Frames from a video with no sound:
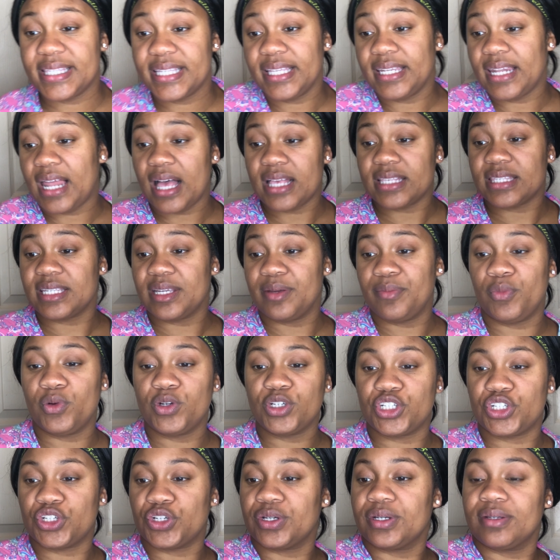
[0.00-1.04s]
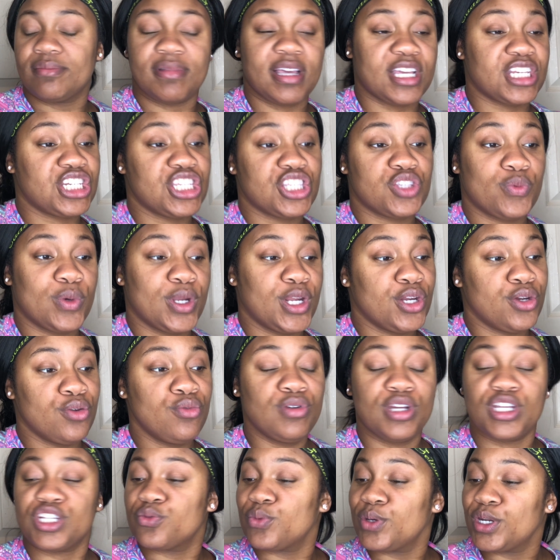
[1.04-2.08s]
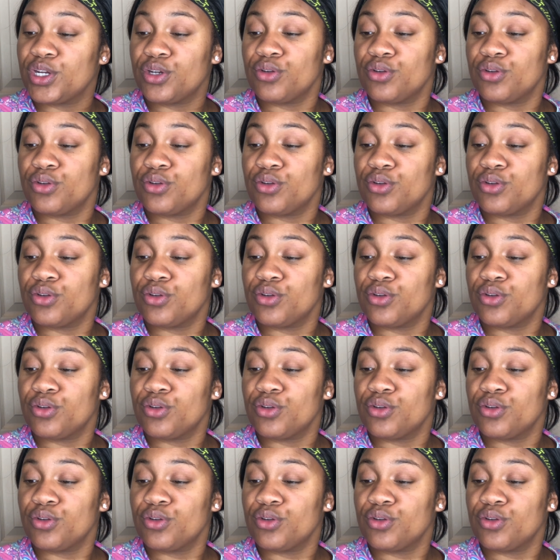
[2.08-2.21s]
it locks in moisture. That's just what it do, that's what it